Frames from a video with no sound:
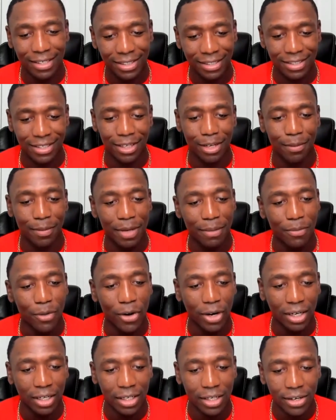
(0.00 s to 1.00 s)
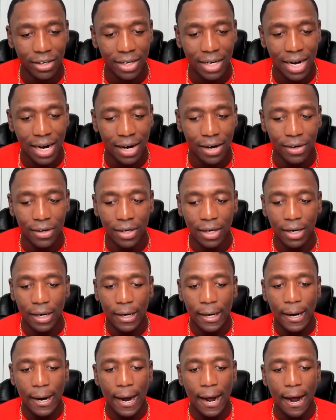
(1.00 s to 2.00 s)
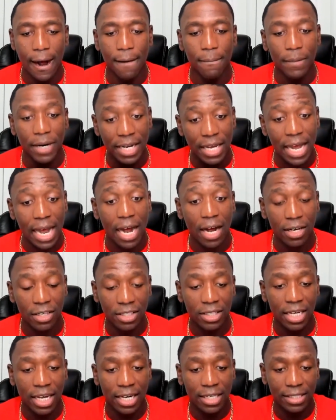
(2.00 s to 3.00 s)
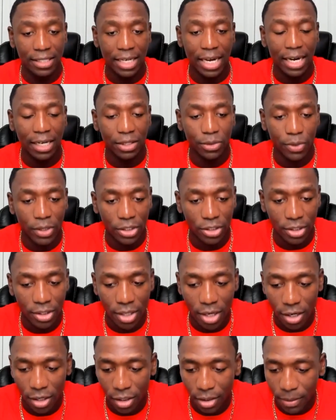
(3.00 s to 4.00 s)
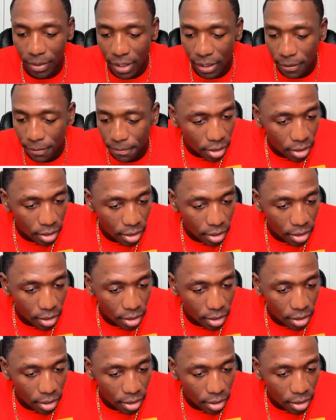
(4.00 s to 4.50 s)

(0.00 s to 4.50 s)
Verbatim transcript: it's a little bit more clear now. But yeah, I understand exactly what you're talking about.